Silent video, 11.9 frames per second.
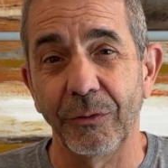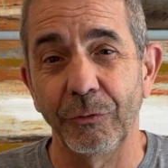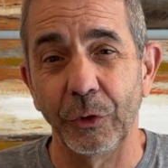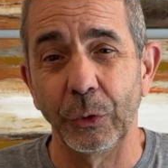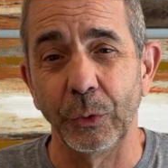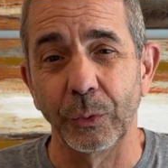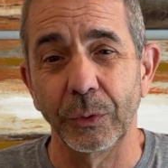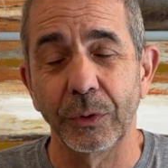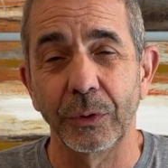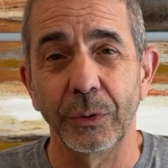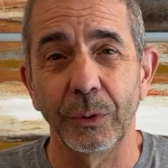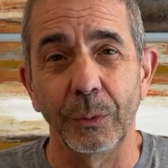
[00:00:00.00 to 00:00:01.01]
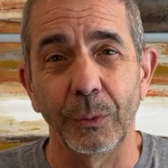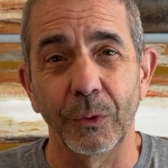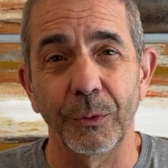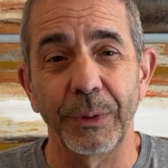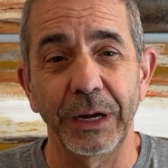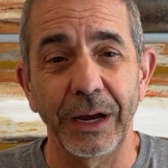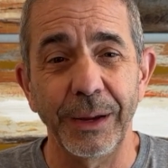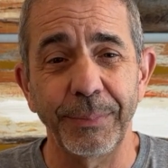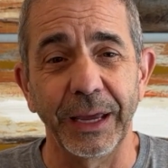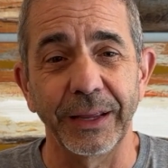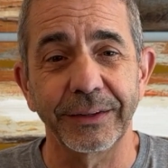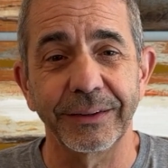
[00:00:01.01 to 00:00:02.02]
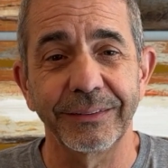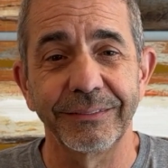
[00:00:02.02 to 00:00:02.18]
phone or my iPad.